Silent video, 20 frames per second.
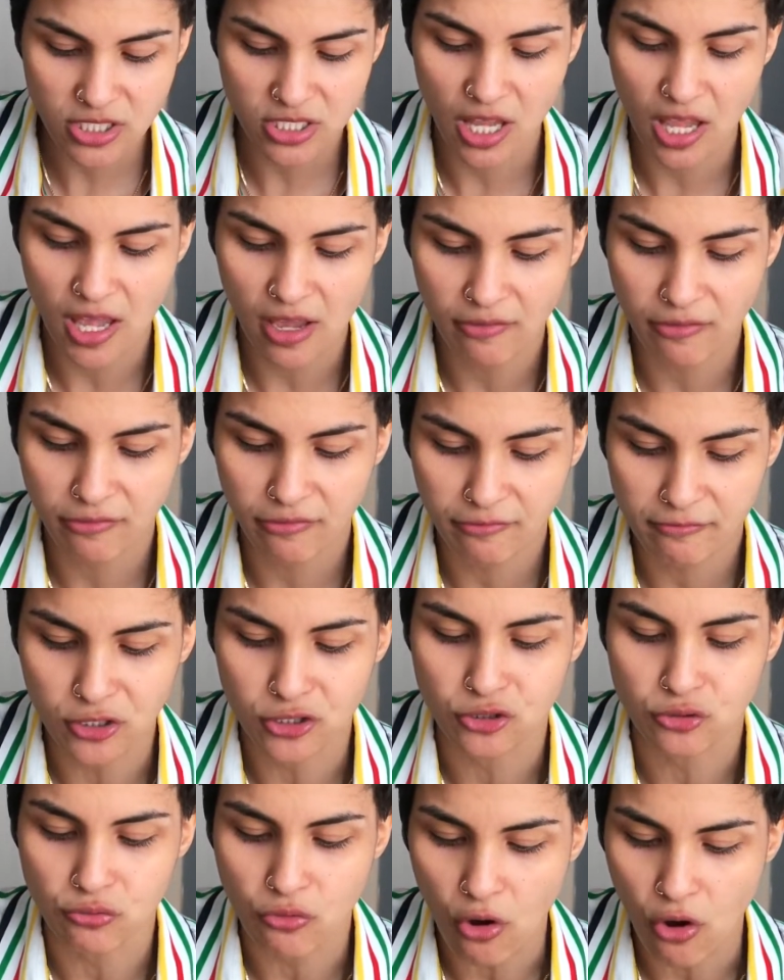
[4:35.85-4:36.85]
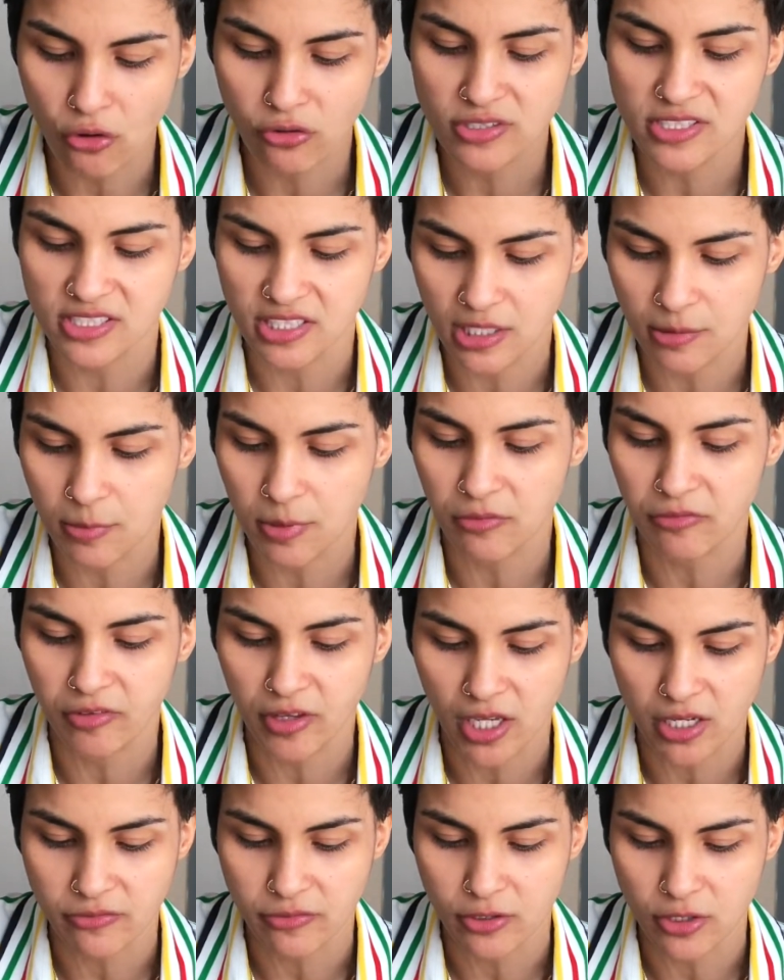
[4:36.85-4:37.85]
have a strong cinnamon
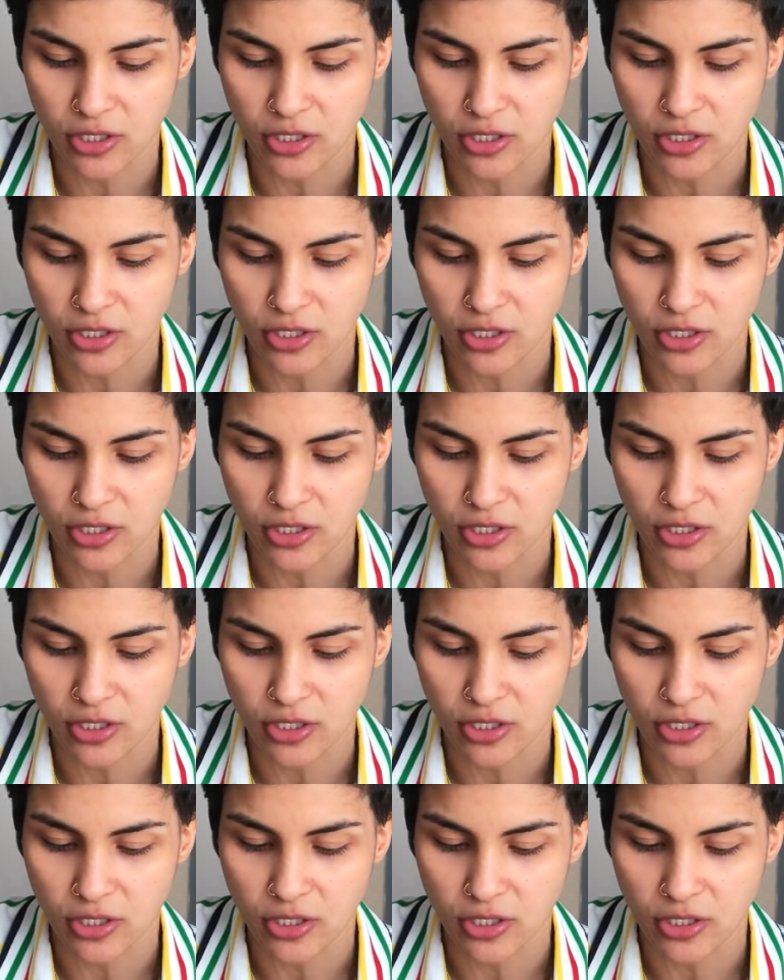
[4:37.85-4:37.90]
flavor.